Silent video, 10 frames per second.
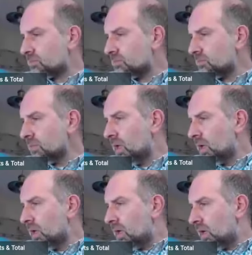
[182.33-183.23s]

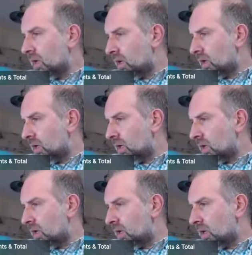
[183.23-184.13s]

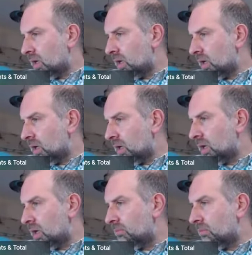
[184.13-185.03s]
um,
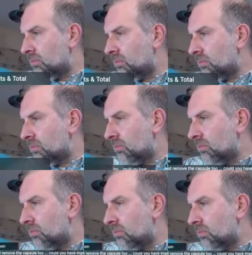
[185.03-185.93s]
if you
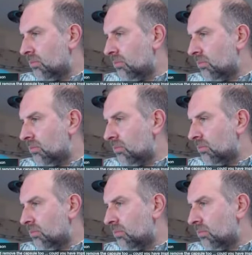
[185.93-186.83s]
explant and remove the capsules
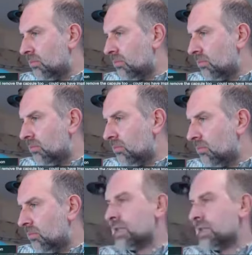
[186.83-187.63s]
too, can you have implants again?